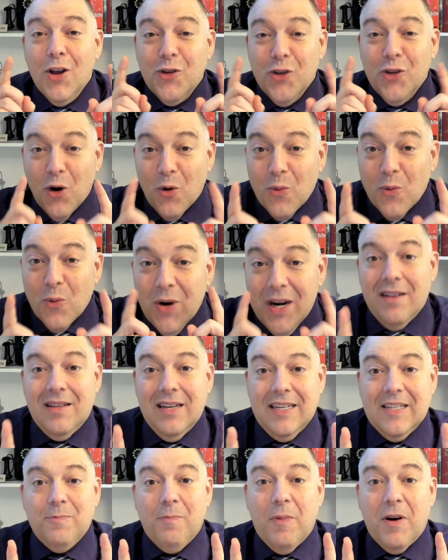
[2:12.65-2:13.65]
The real
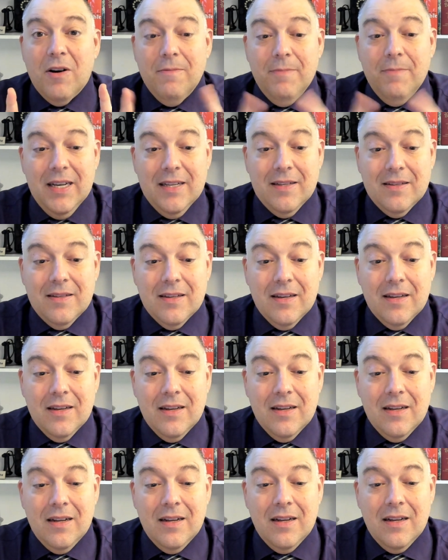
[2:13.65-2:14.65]
experiment
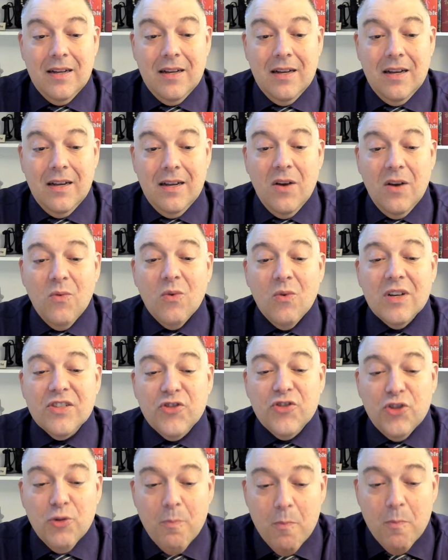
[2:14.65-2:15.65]
was
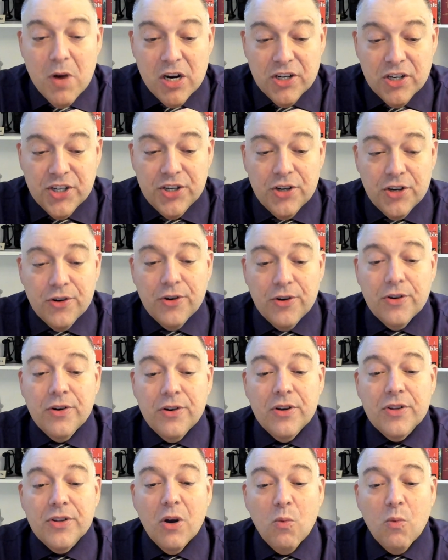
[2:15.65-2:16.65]
to measure
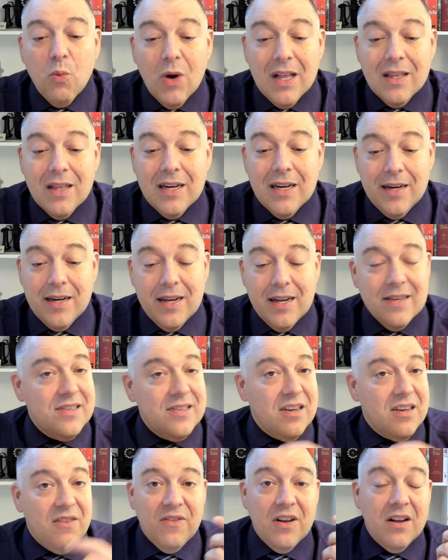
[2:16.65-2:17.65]
the willingness
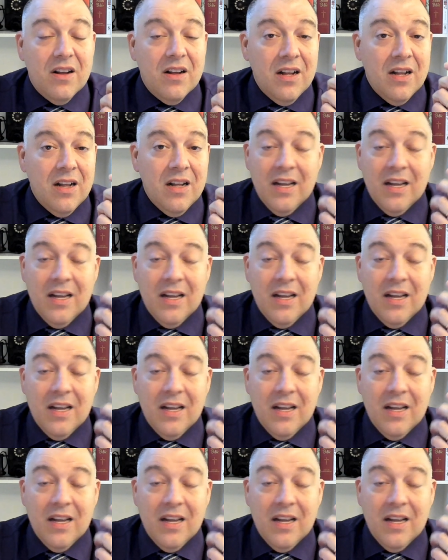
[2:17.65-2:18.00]
of a,